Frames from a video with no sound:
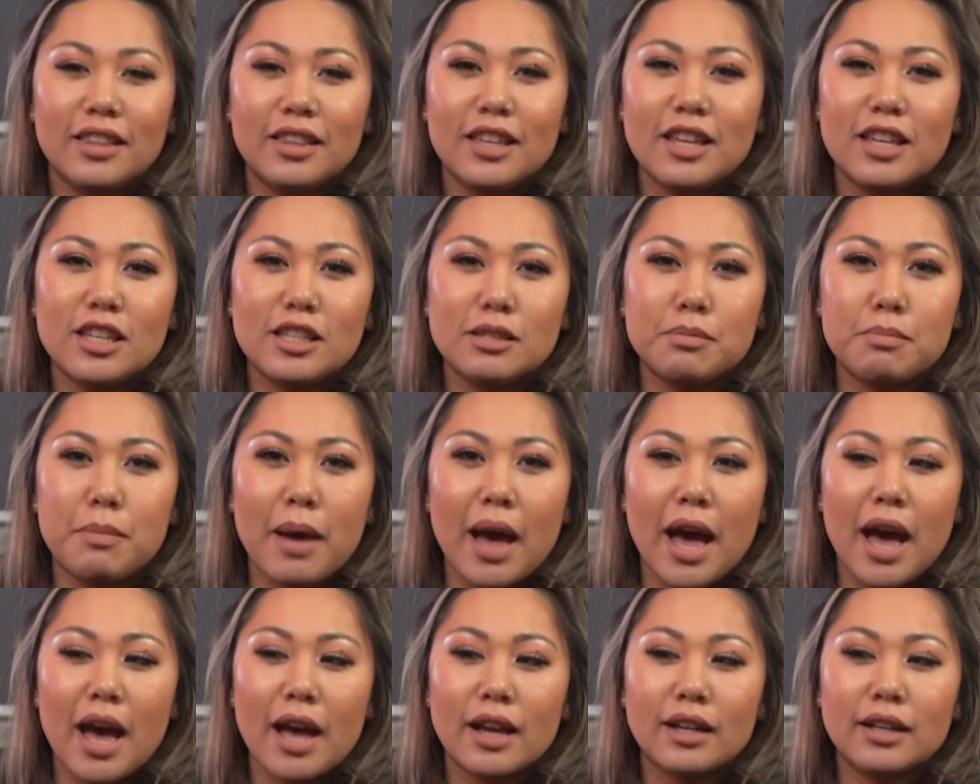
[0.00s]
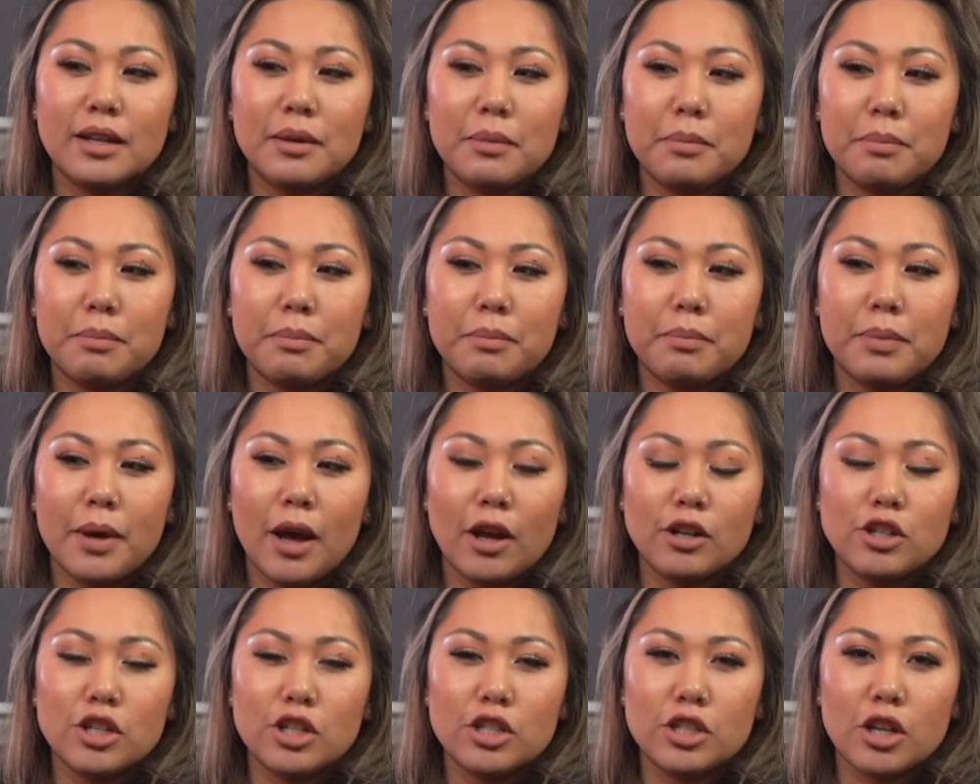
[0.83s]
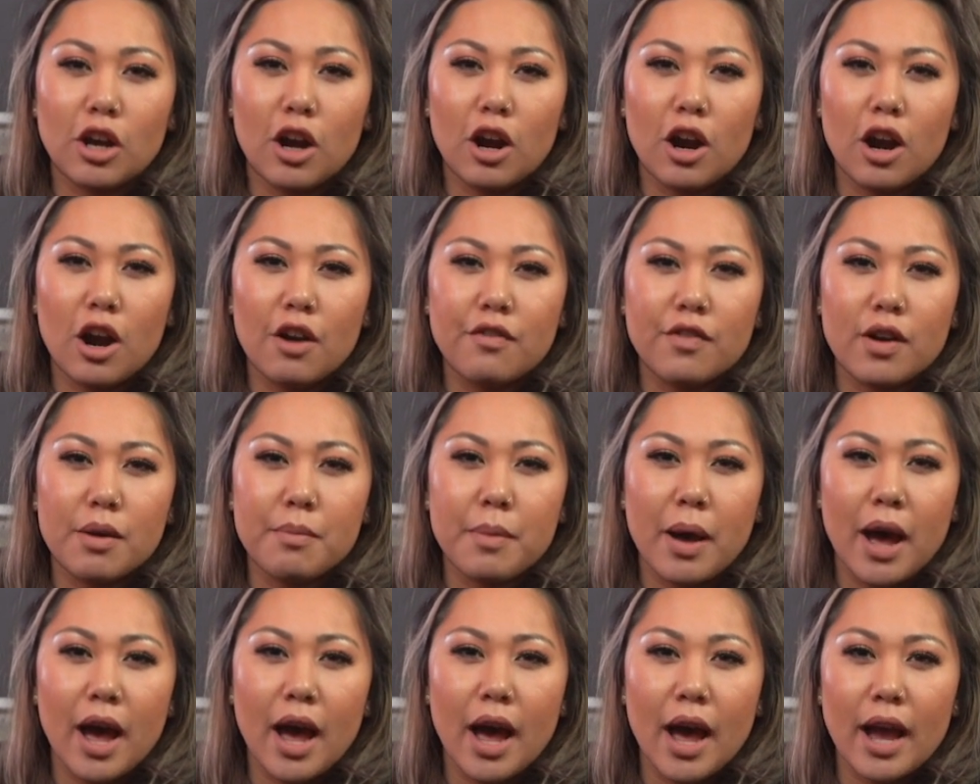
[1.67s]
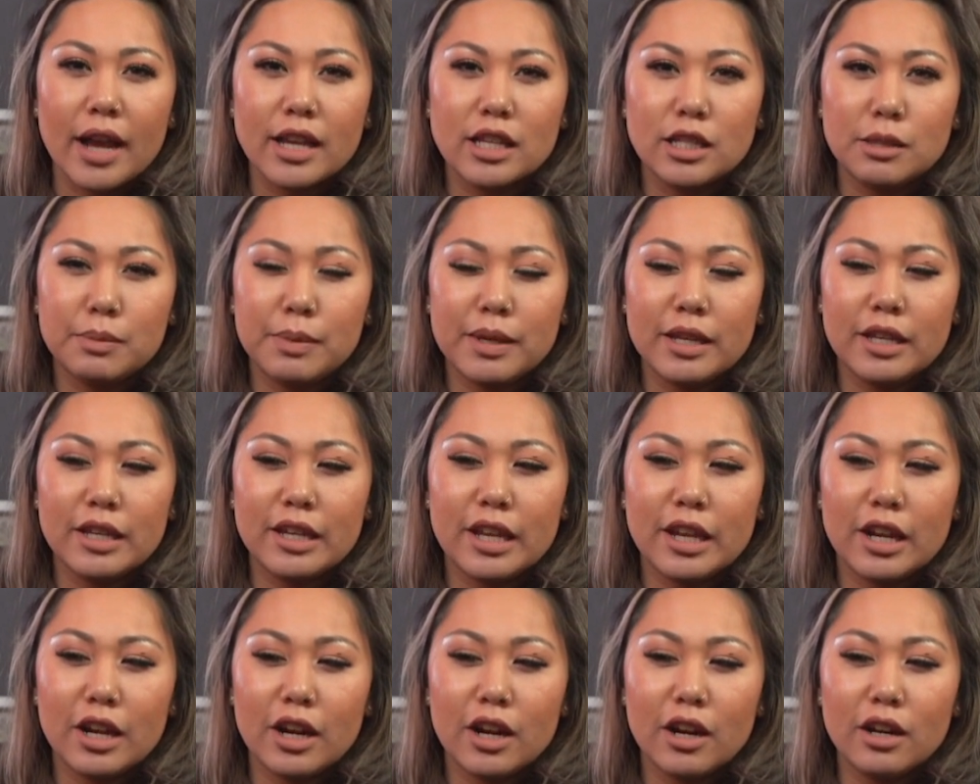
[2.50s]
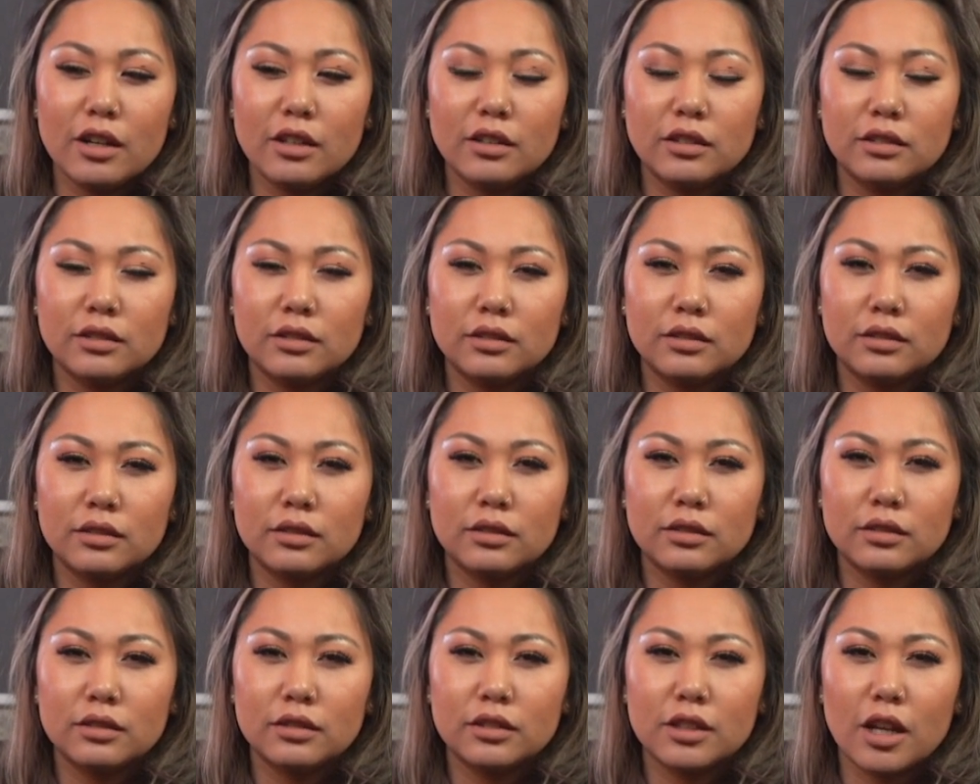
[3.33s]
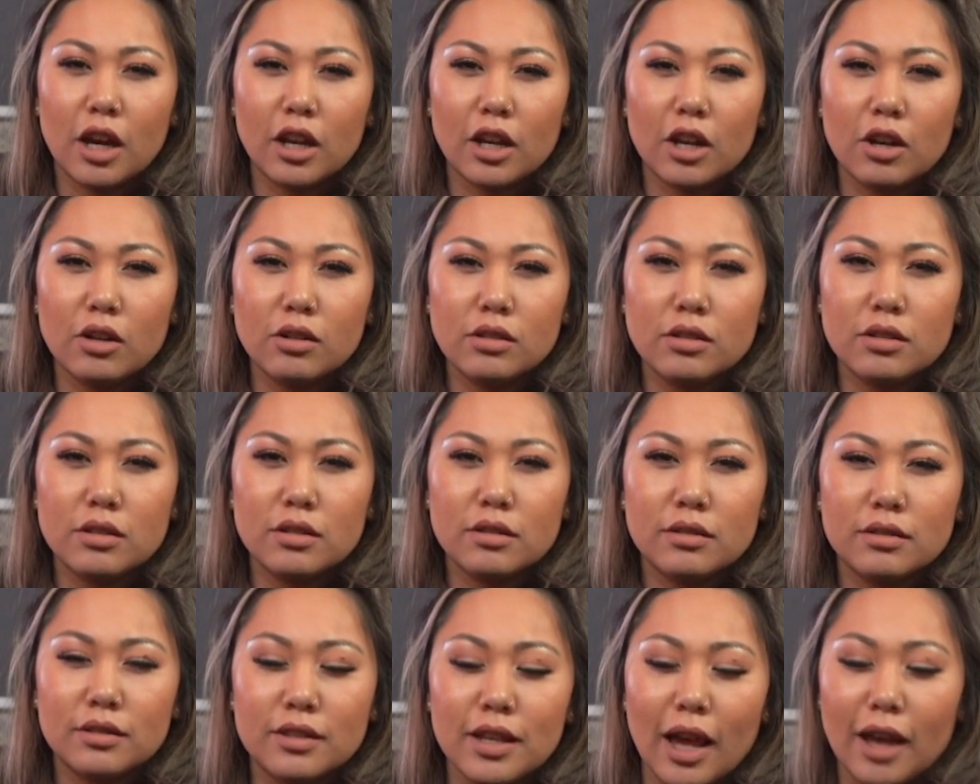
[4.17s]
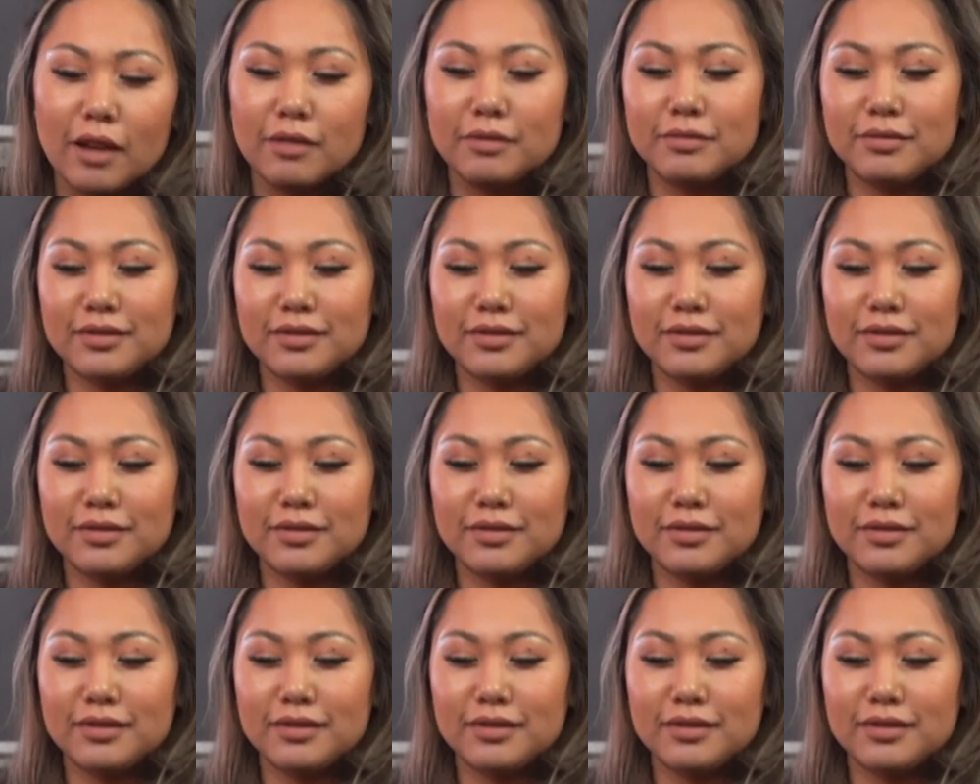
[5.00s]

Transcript: These mag pouches are from High Speed Gear Tacos. Yeah.